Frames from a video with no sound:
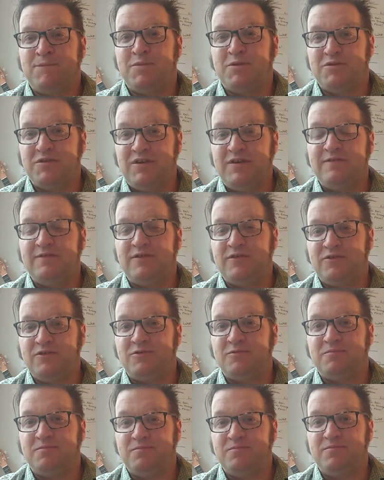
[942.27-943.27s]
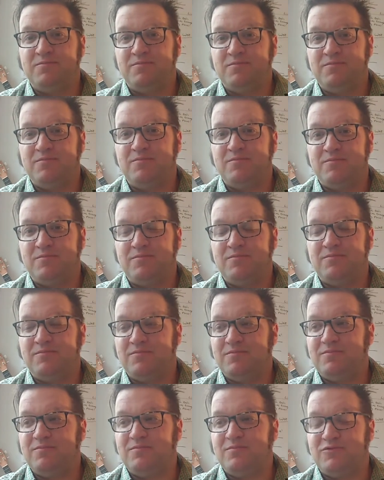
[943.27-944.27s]
Believe in your
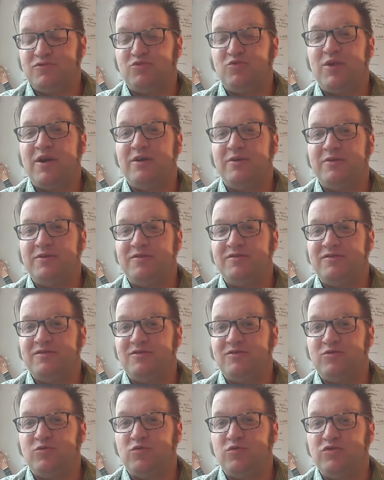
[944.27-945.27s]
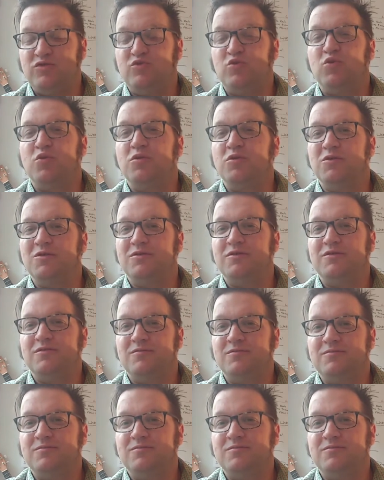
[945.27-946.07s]
surroundings, in your world.